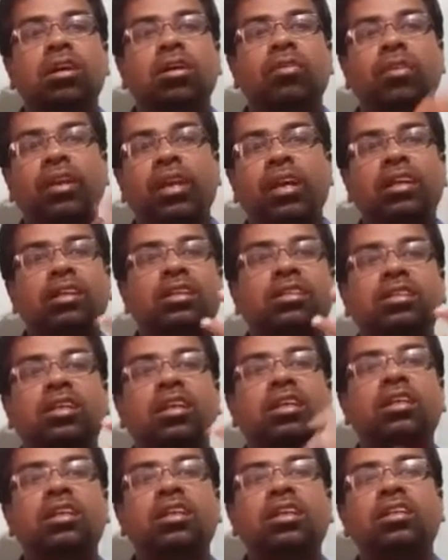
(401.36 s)
When I
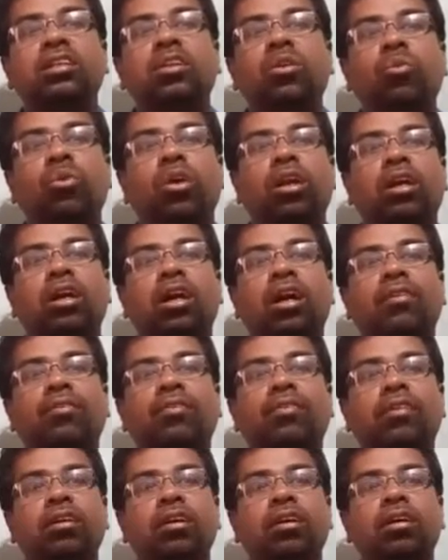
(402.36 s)
study the work
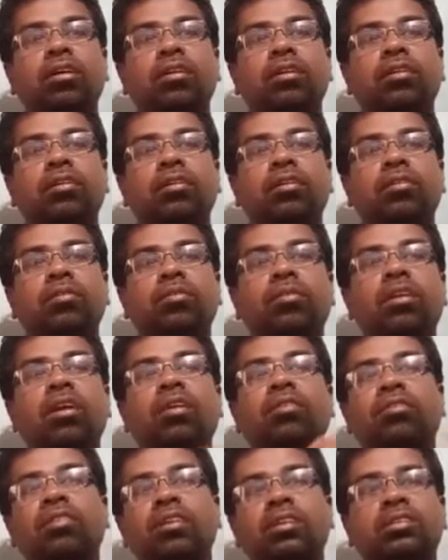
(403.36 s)
of
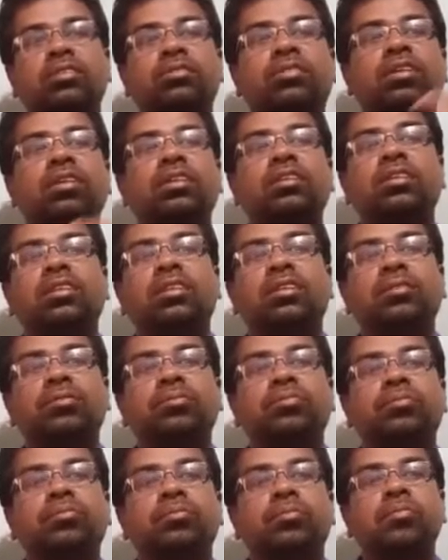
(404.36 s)
William Wordsworth,
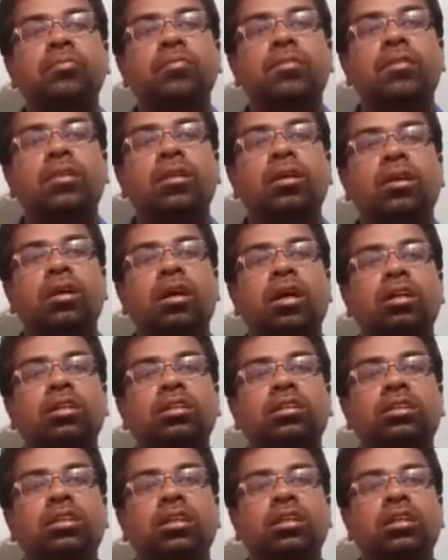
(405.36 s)
I
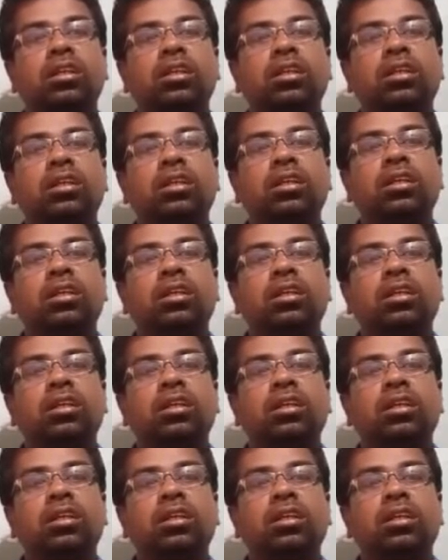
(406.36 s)
study